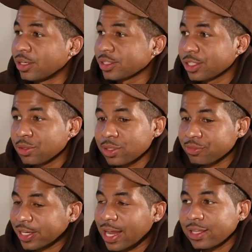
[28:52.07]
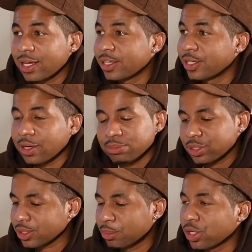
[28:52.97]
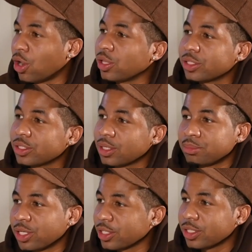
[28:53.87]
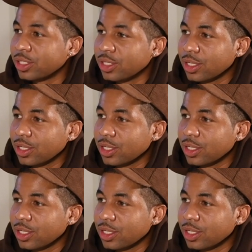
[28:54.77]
I was like, you know what? If I can't land it here, I'm gonna call it. I'm done.